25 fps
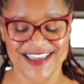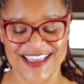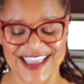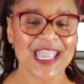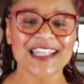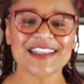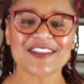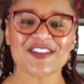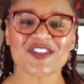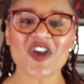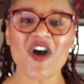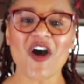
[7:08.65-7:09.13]

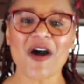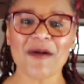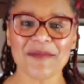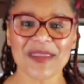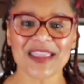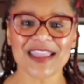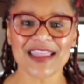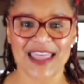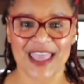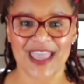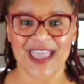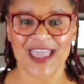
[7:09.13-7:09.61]
It's taught
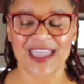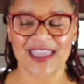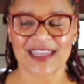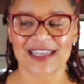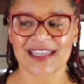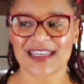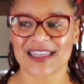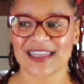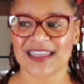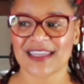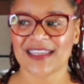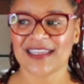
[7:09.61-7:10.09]
me that
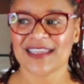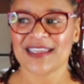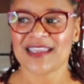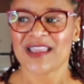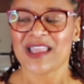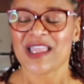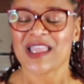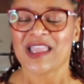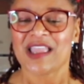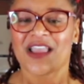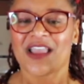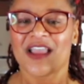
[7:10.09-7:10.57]

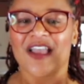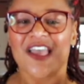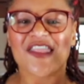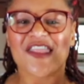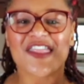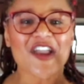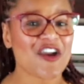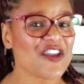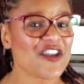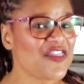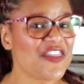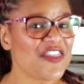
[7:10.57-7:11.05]

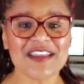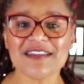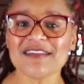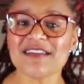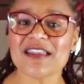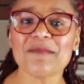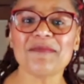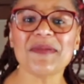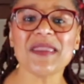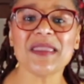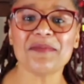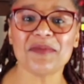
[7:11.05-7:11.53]
there are things
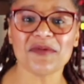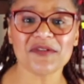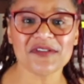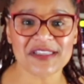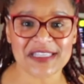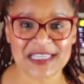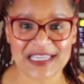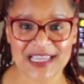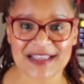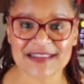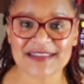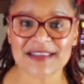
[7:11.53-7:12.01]
that people
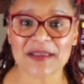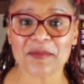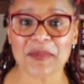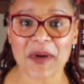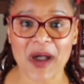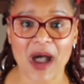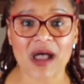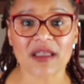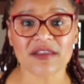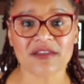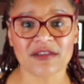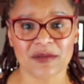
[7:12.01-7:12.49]
see as
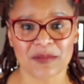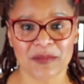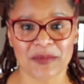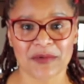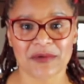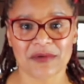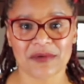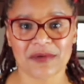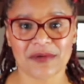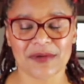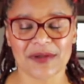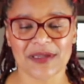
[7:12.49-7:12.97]

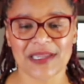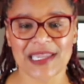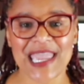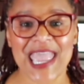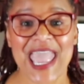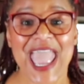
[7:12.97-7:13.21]
impossible.